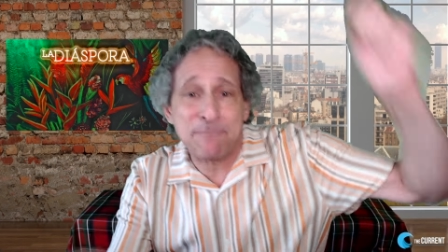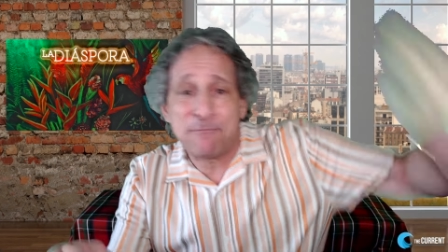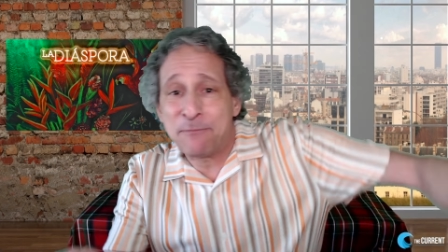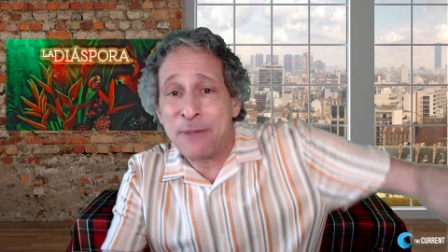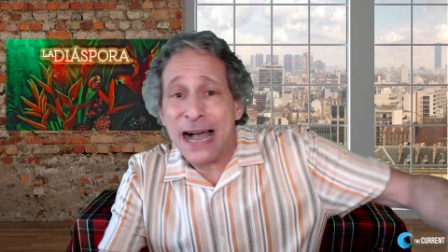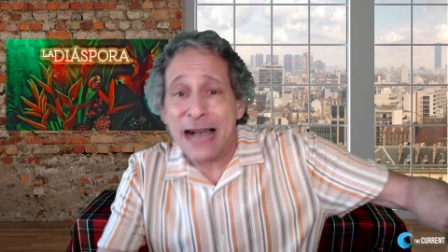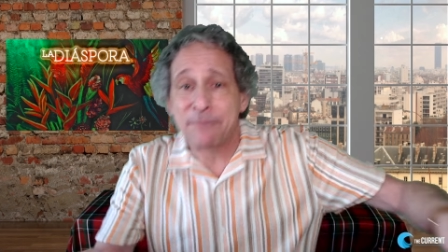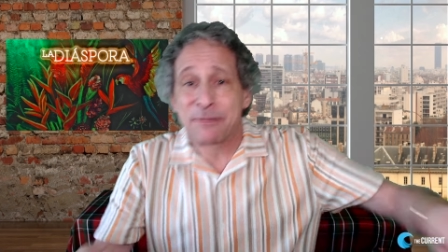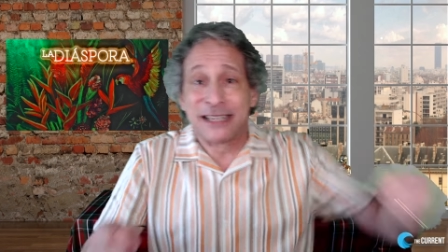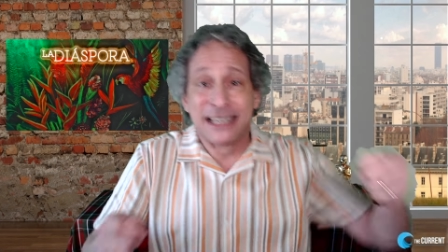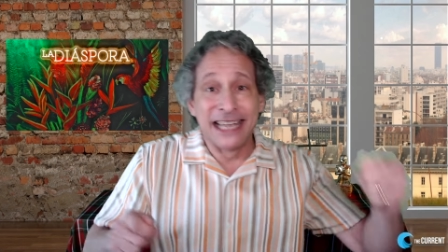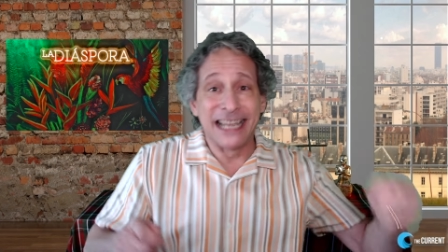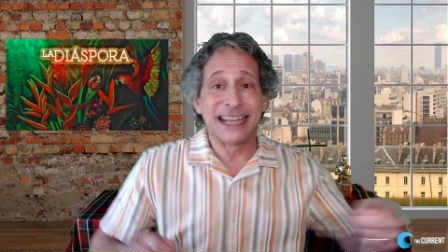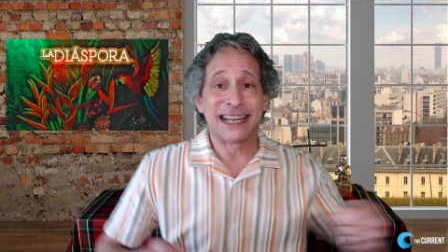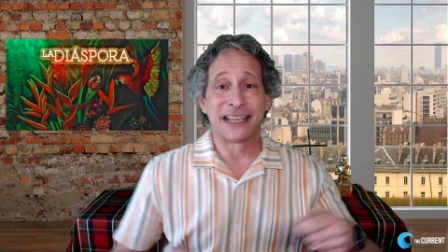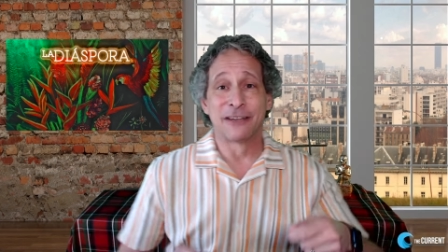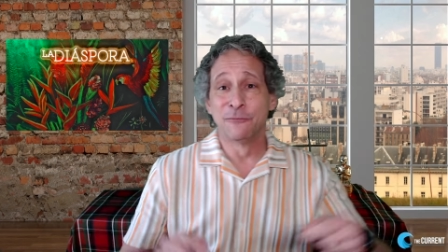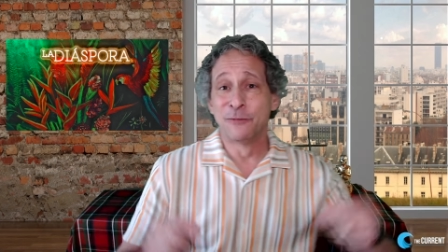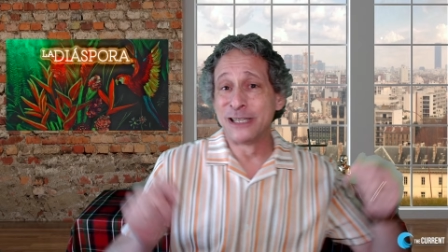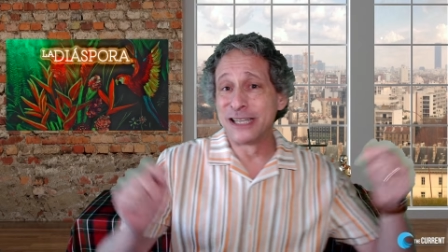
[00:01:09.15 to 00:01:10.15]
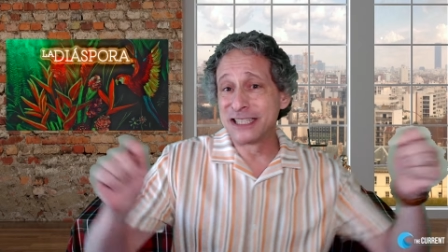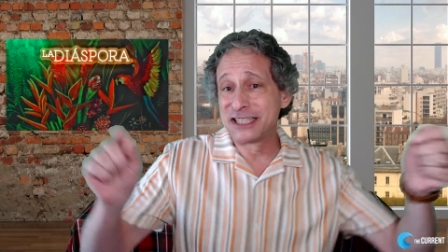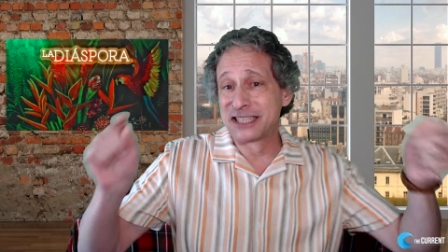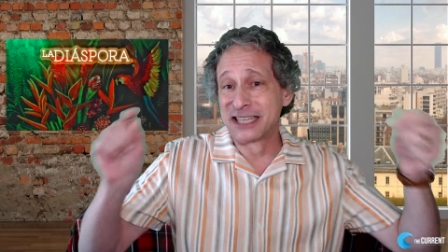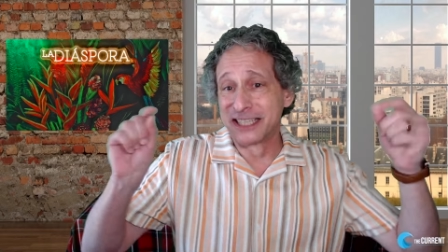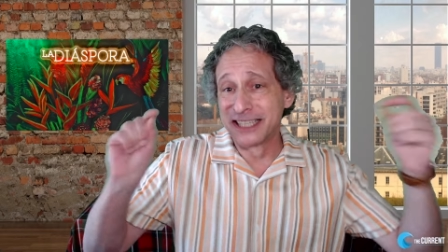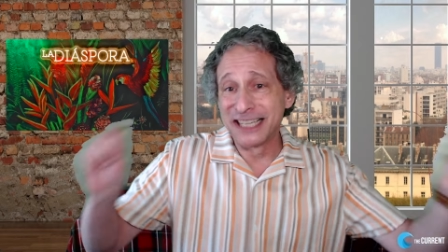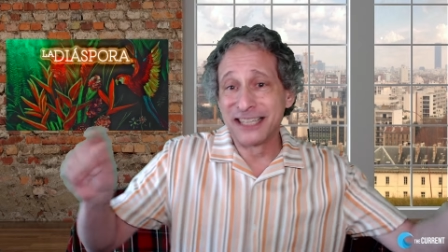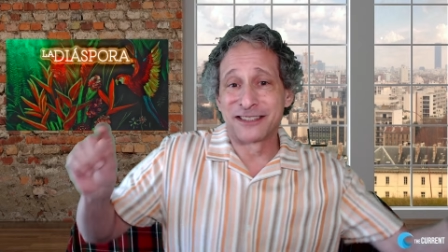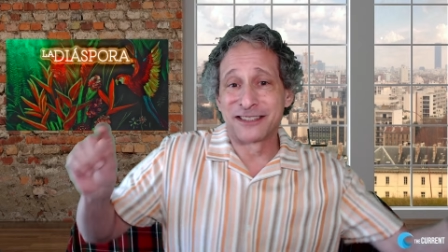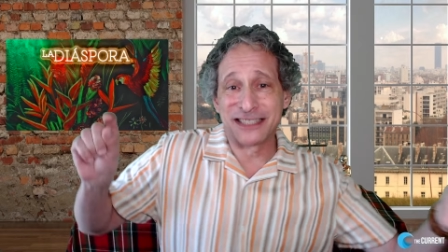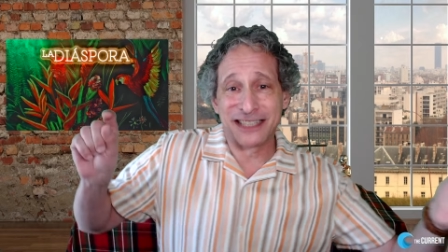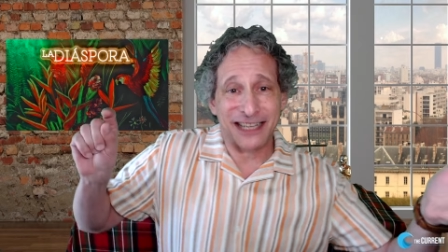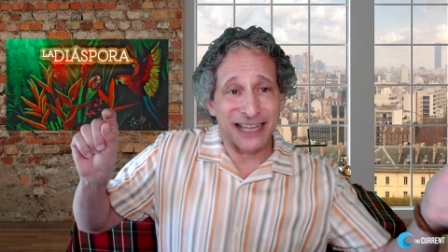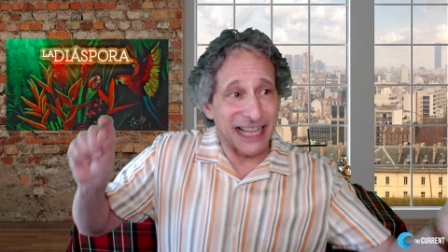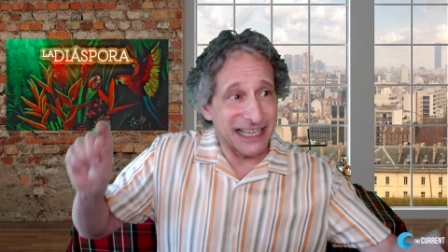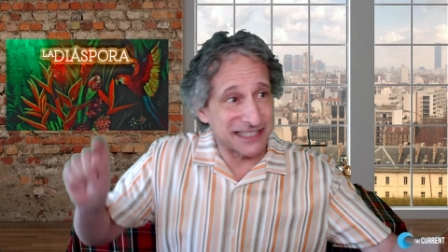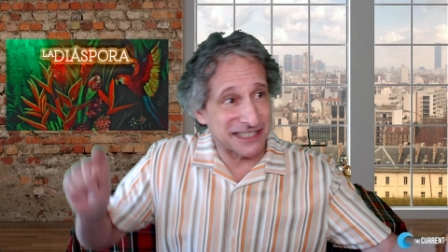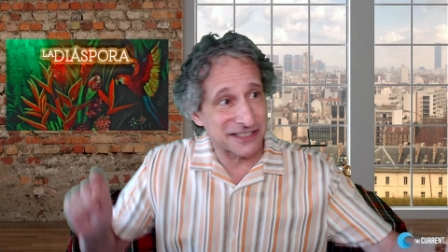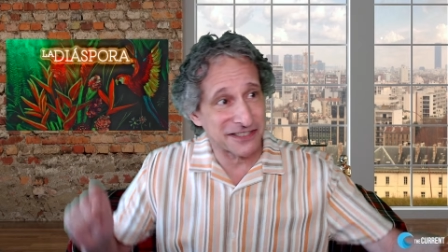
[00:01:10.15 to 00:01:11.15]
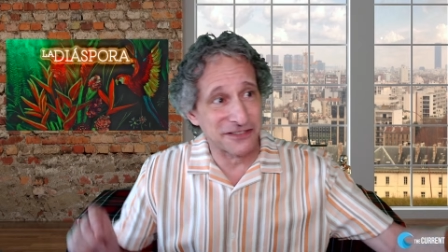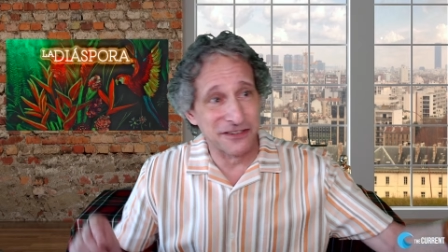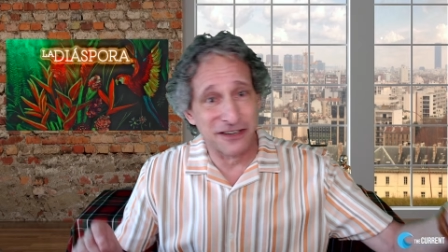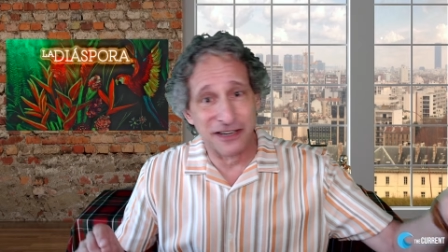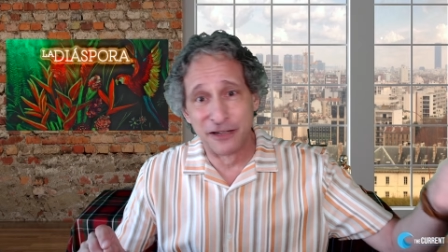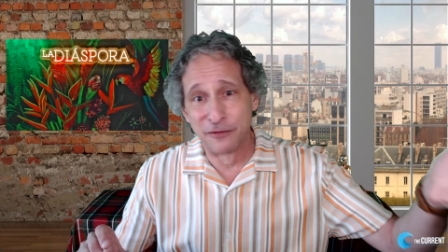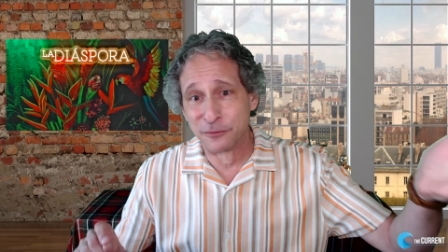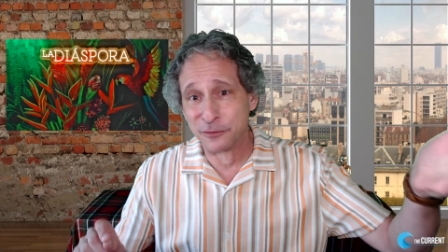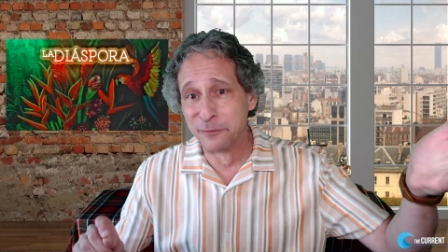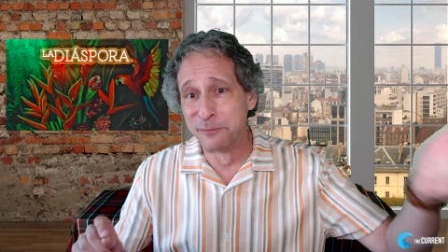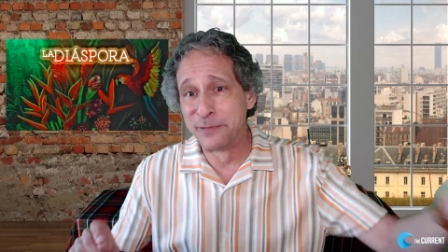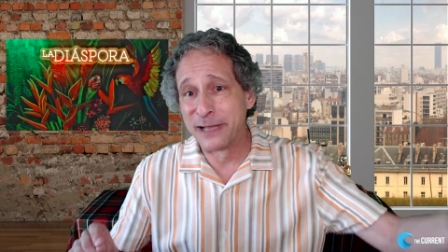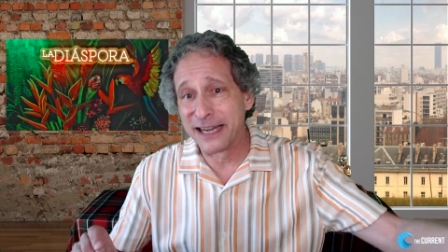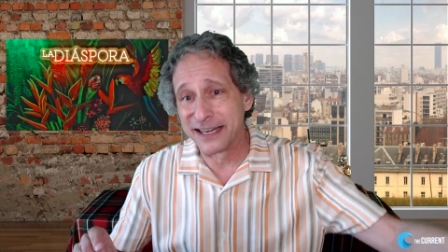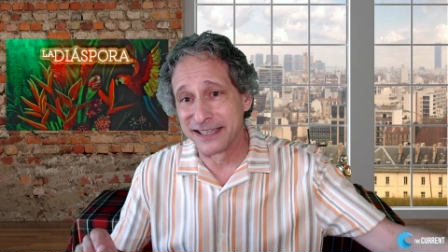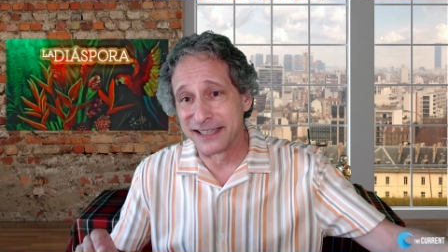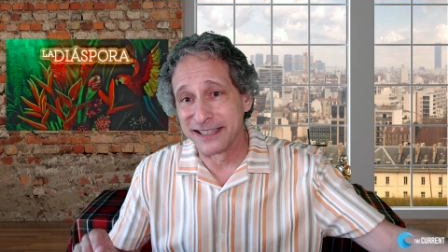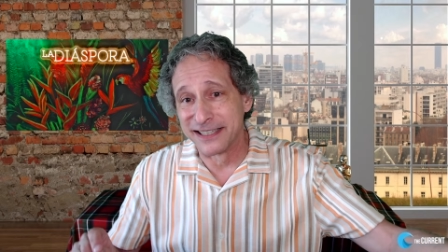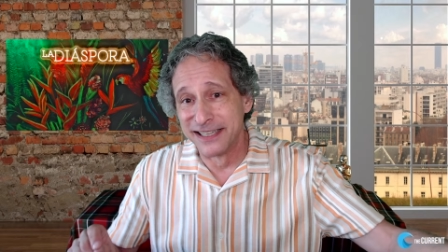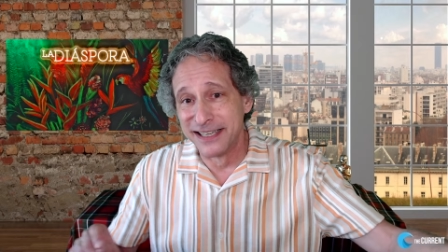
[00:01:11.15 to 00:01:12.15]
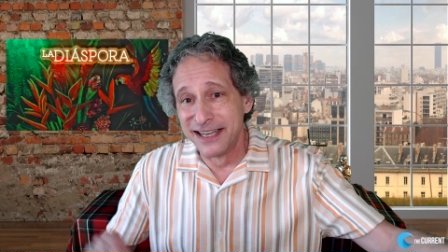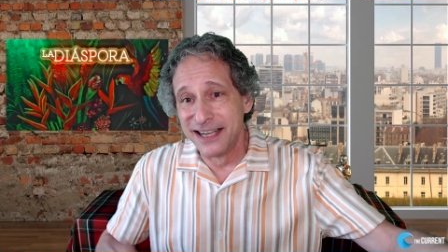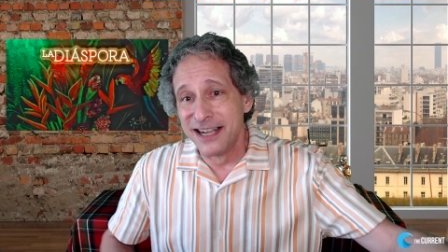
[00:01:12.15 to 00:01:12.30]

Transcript: pop kick in Willie Chirino's classic song, Rumbera.